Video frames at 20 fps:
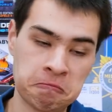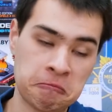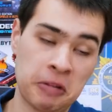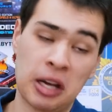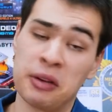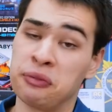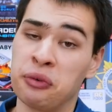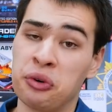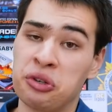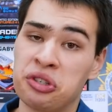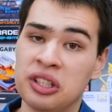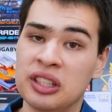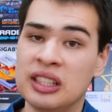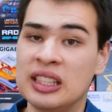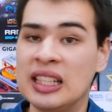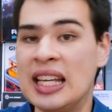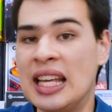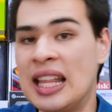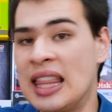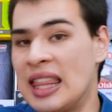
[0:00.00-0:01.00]

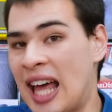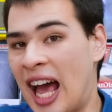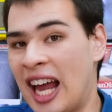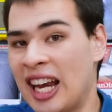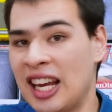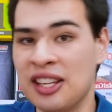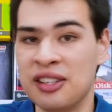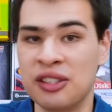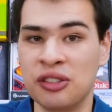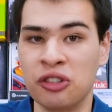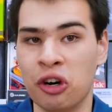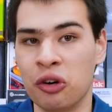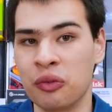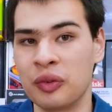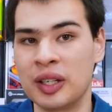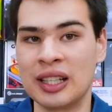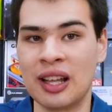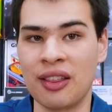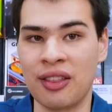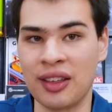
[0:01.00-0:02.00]
Unfortunately, that is not
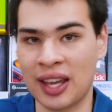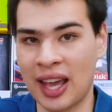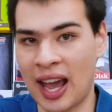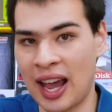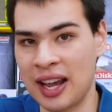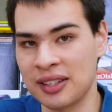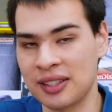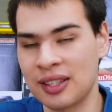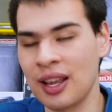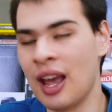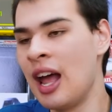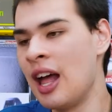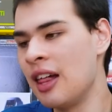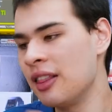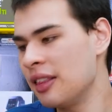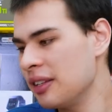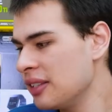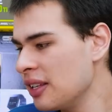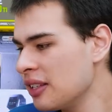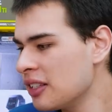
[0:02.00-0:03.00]
really the case.
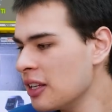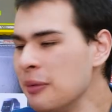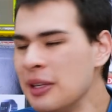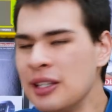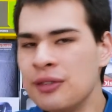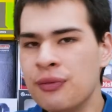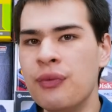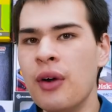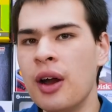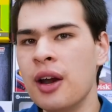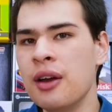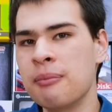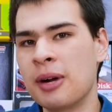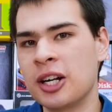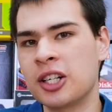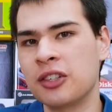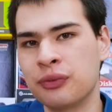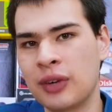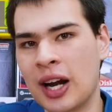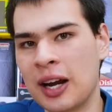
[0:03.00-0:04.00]
The system is very
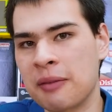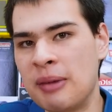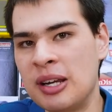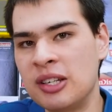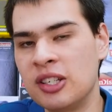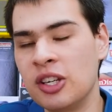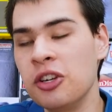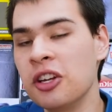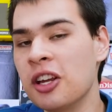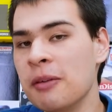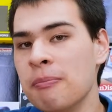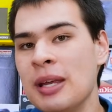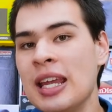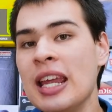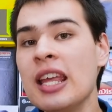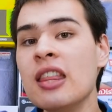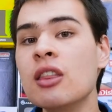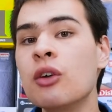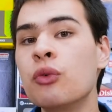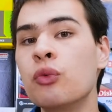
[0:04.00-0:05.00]
much fragmented. You can be
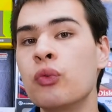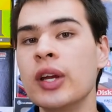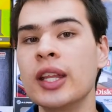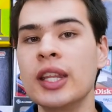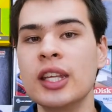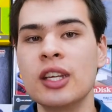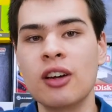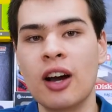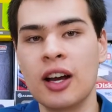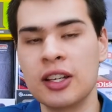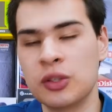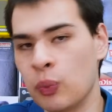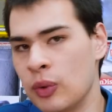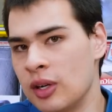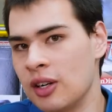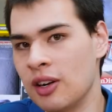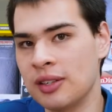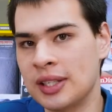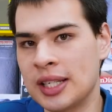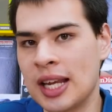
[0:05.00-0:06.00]
in the really nice
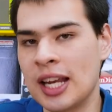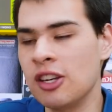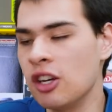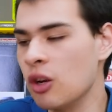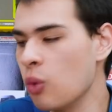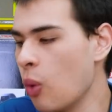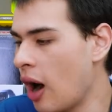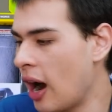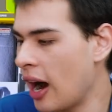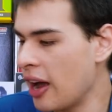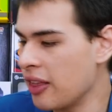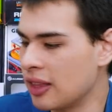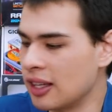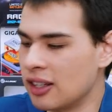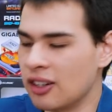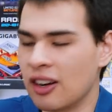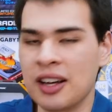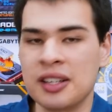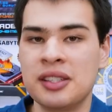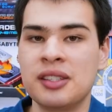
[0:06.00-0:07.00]
Windows 10 UI, the nice